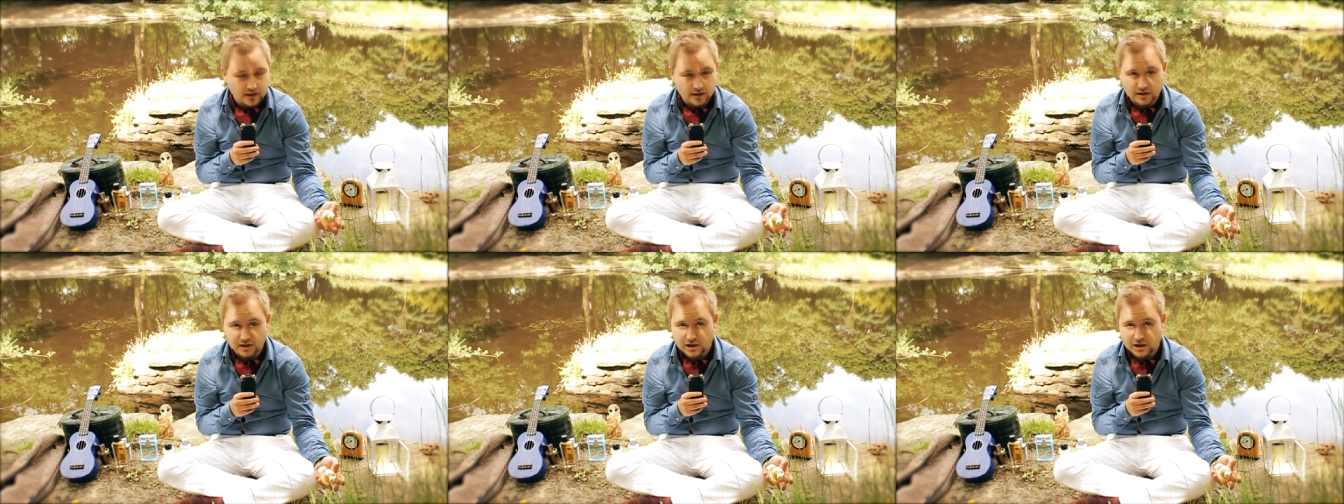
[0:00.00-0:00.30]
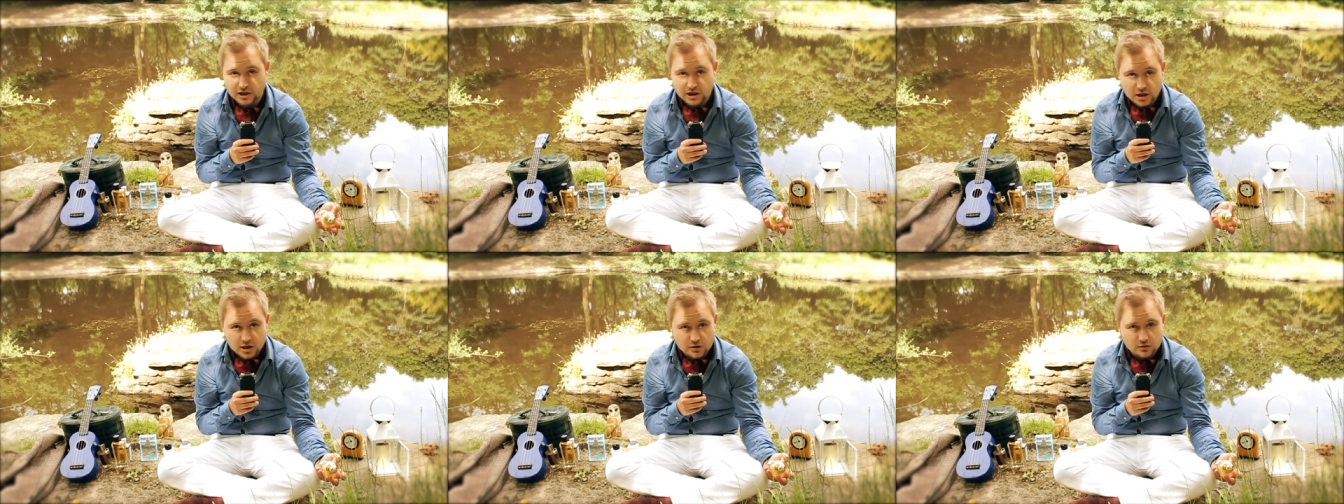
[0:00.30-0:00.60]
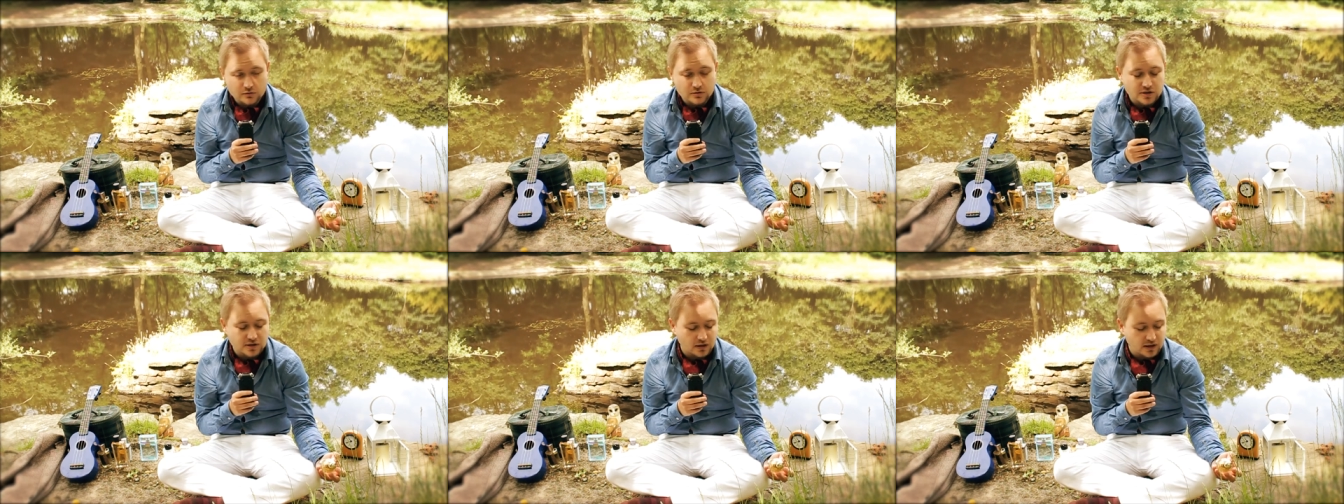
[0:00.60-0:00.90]
a
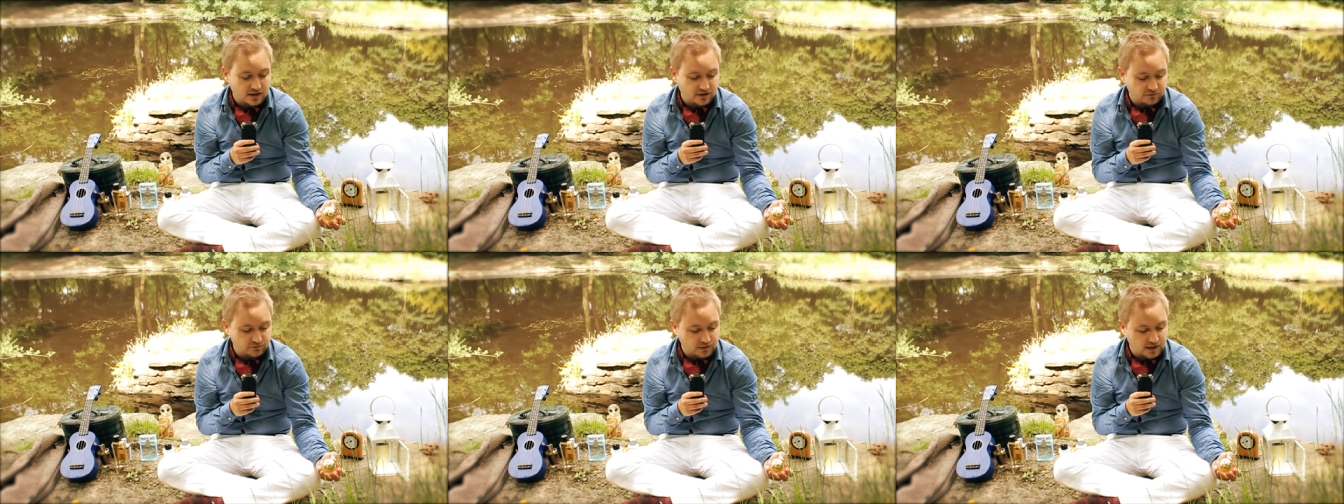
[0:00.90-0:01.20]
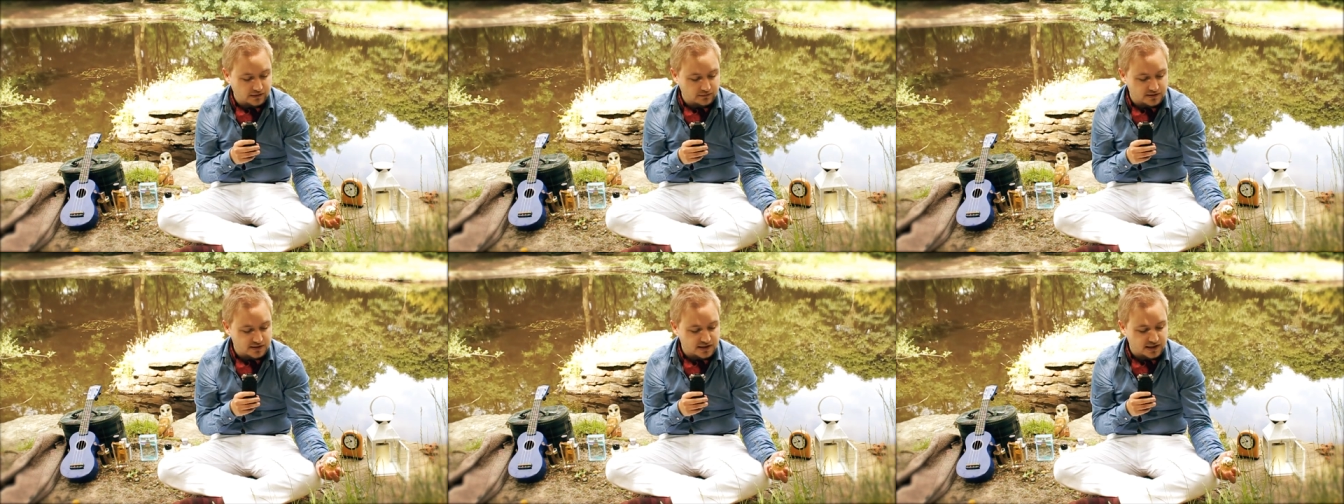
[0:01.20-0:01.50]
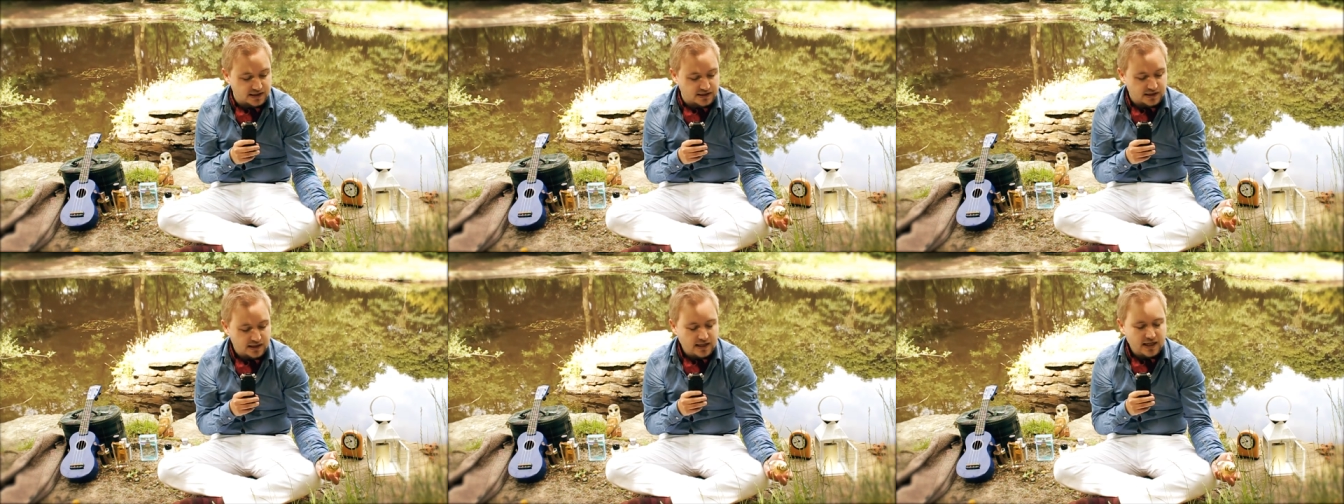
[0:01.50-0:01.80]
huge line of
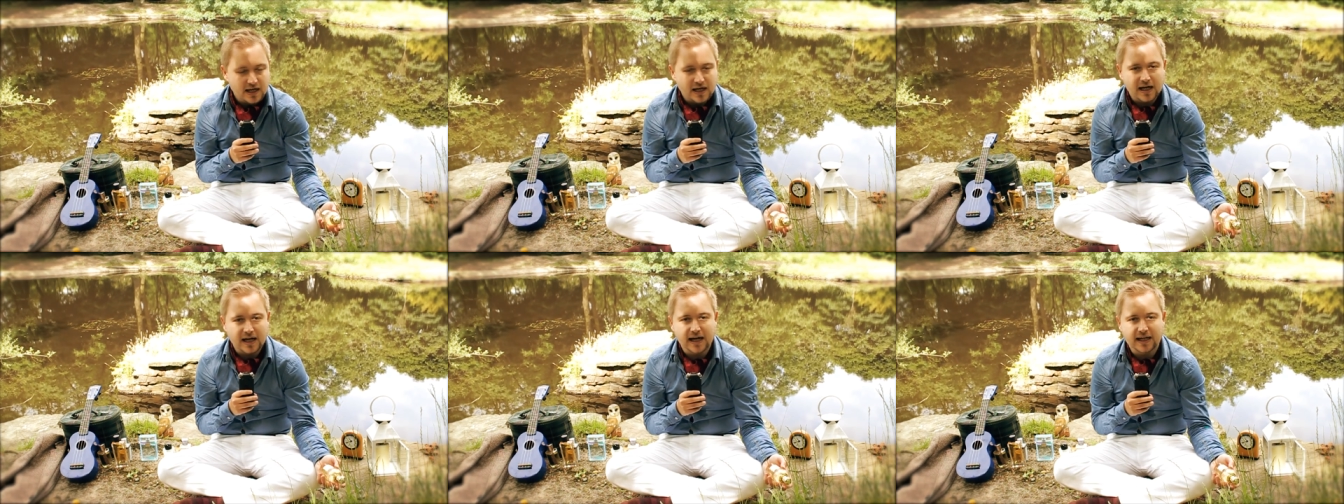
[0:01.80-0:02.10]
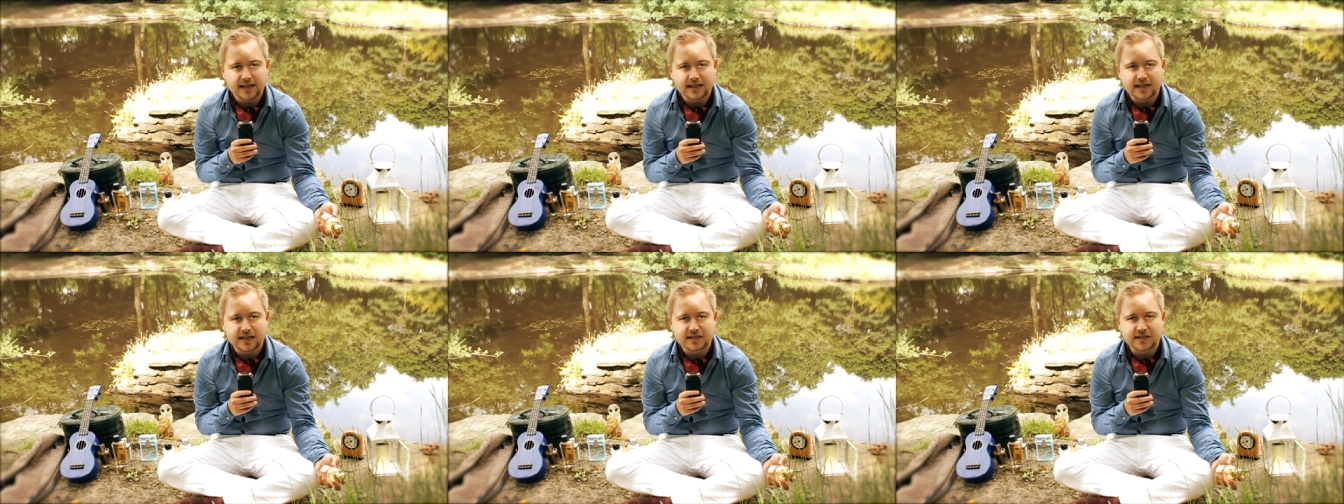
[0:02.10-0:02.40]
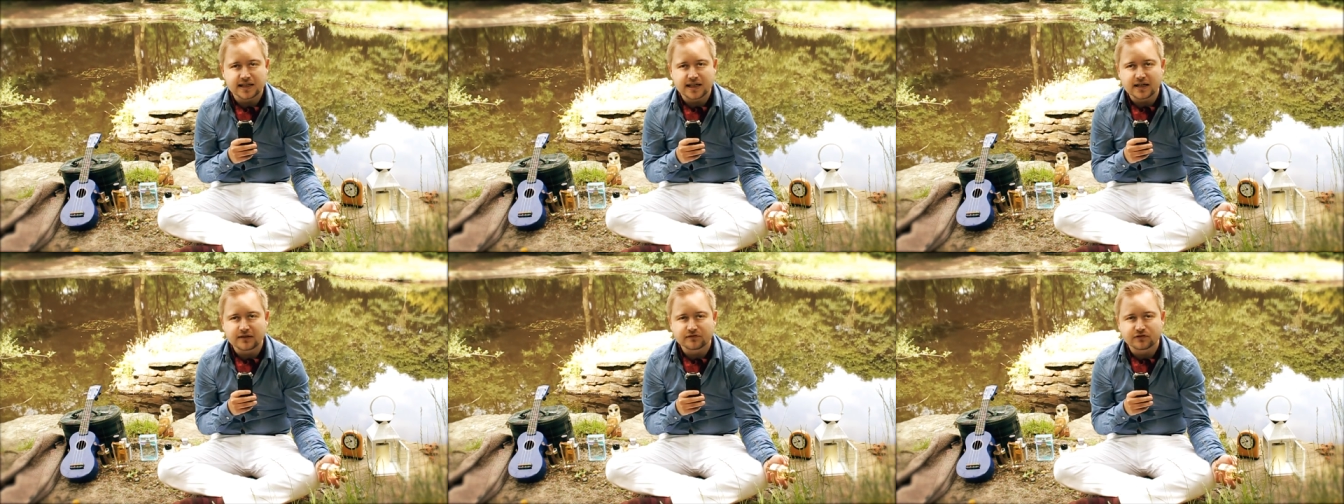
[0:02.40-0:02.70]
fragrances, and it is
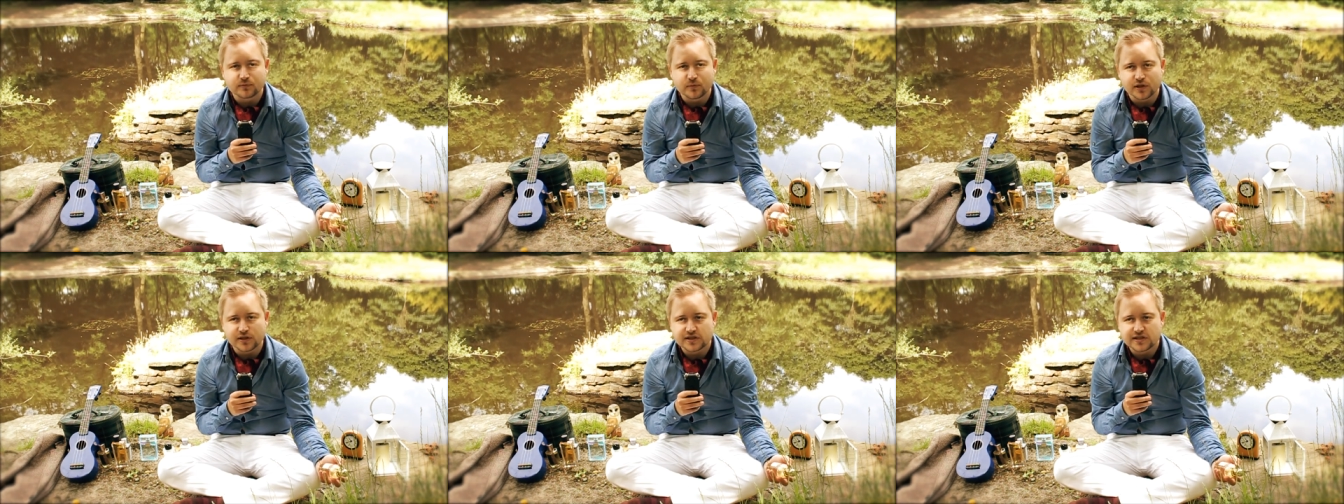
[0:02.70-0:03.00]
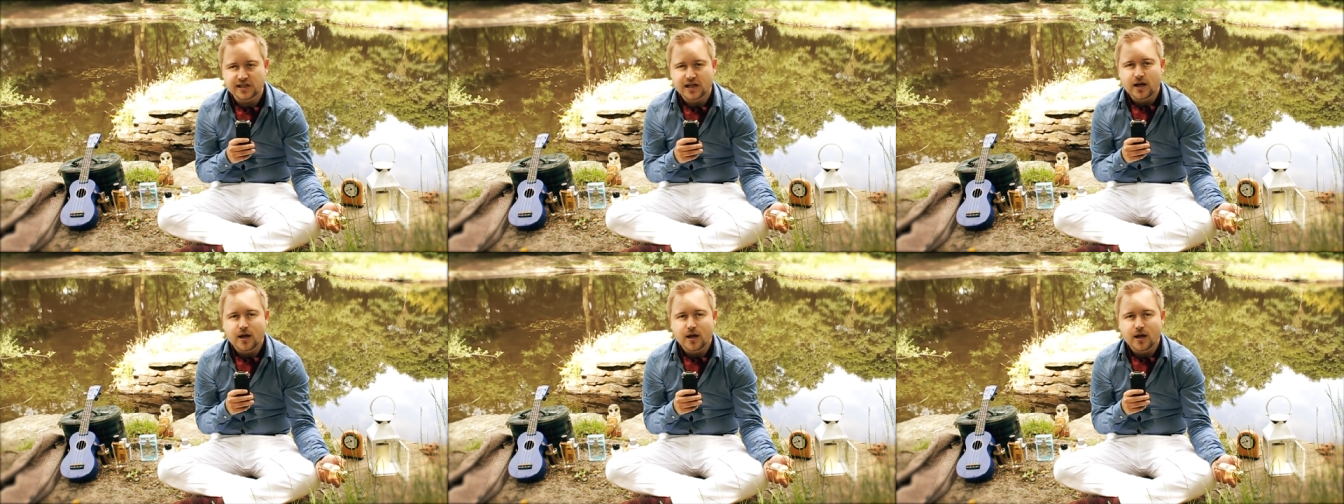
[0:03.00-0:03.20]
the infamous